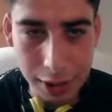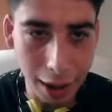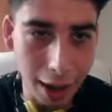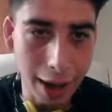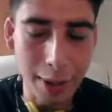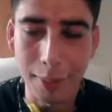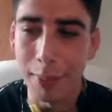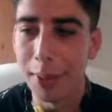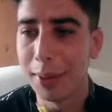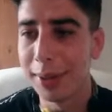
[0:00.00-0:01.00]
Did China not
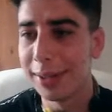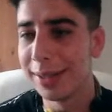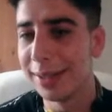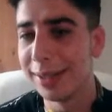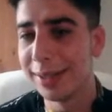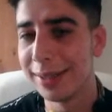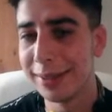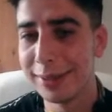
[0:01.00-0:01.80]
like John Cena?